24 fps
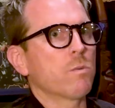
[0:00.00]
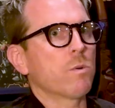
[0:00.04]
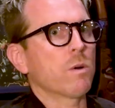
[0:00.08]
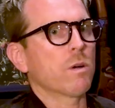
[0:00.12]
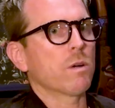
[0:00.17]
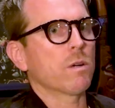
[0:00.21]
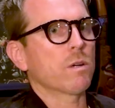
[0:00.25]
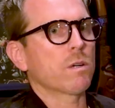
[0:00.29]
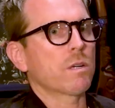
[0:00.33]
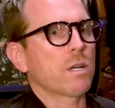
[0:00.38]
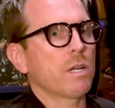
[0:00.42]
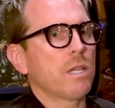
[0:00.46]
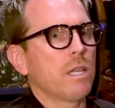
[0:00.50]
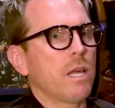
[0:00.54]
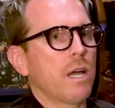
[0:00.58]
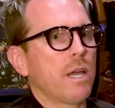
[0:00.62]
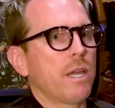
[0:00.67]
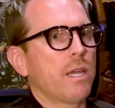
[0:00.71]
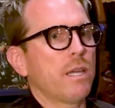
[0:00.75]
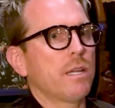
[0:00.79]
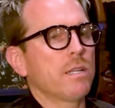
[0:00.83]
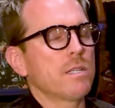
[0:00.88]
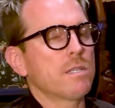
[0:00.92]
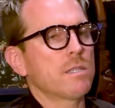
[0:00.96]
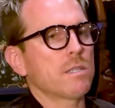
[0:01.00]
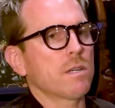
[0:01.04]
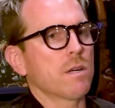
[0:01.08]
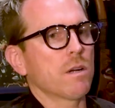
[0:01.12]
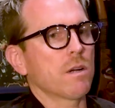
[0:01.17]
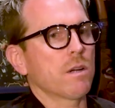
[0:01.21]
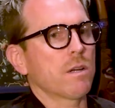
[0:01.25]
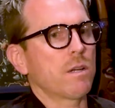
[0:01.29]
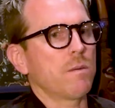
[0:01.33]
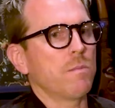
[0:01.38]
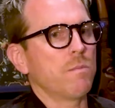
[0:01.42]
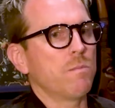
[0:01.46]
where clients
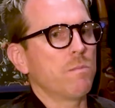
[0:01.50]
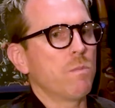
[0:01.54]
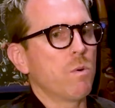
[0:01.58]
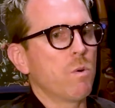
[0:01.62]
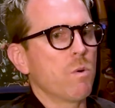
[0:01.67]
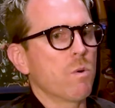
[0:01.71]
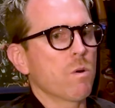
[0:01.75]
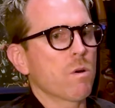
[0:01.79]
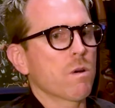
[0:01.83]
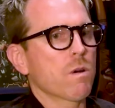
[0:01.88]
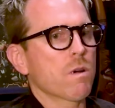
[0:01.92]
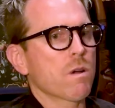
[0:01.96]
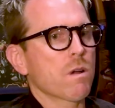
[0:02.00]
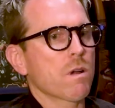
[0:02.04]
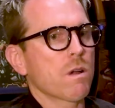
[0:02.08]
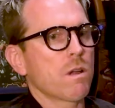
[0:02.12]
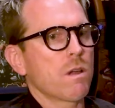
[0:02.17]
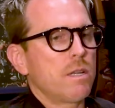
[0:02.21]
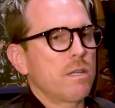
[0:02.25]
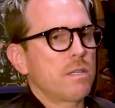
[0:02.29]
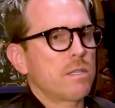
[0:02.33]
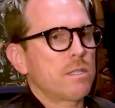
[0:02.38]
are more